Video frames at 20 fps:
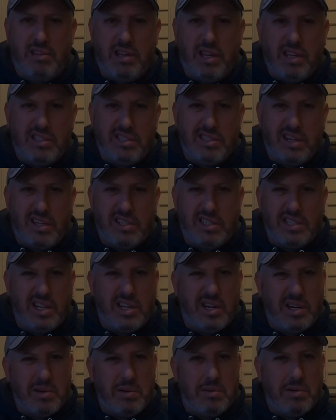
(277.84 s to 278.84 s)
as such.
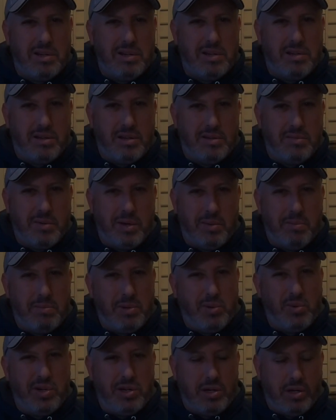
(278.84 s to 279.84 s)
I'm a
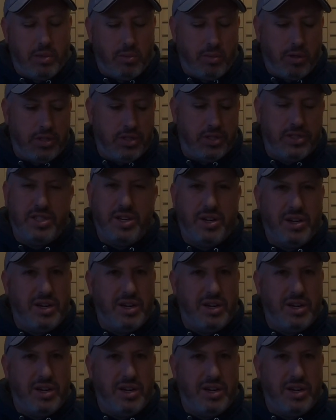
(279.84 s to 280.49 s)
builder, not a watcher, so